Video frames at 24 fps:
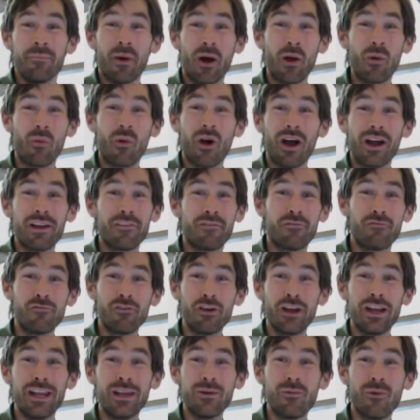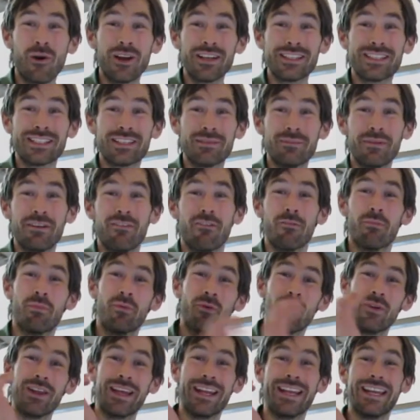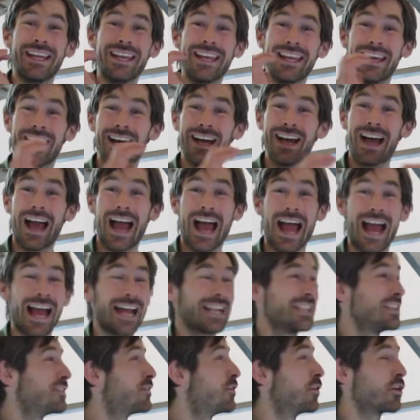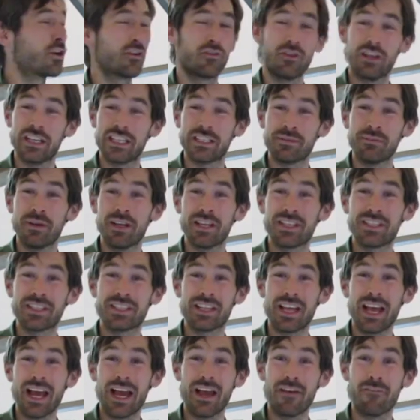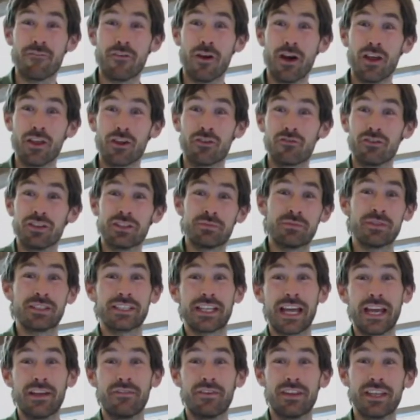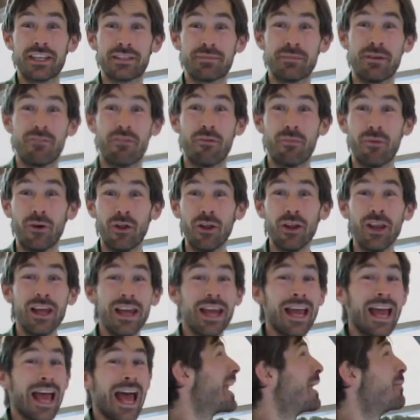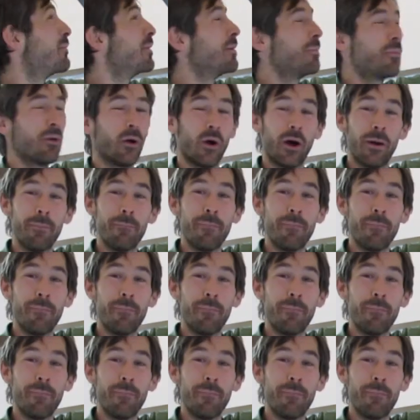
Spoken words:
My wife really wanted a mirror ball in here, and for Christmas, Father Christmas gave her this mirror ball, and we bought a